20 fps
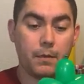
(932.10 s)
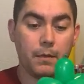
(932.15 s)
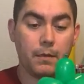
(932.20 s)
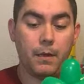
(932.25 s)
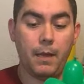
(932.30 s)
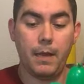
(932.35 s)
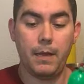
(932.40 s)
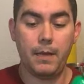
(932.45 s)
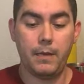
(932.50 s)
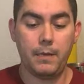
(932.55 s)

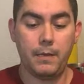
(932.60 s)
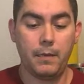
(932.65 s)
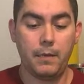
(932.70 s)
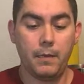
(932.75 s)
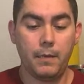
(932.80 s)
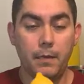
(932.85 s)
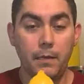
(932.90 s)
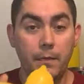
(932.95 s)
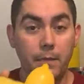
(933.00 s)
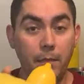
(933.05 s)
Okay.
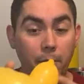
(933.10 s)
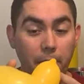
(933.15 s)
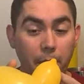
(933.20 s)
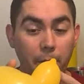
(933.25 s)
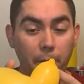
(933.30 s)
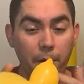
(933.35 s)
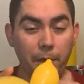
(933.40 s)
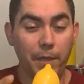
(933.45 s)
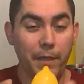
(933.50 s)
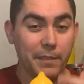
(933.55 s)
I'll get
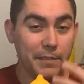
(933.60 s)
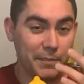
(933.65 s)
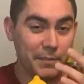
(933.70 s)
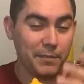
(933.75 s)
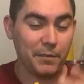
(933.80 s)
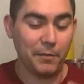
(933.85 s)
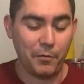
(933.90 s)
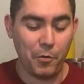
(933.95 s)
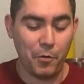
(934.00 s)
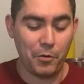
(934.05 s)
rid of this,
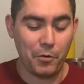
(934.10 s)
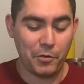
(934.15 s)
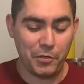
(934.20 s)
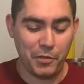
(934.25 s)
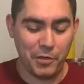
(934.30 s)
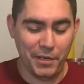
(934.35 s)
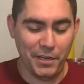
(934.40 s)
of course.